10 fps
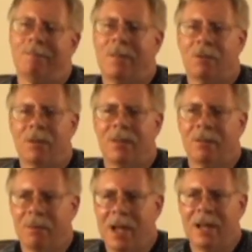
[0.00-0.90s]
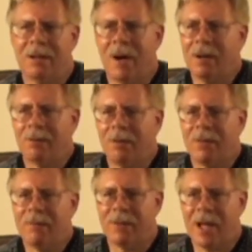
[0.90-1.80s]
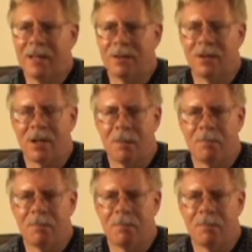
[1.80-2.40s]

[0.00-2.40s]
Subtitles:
the radio, I don't know if they forgot to hook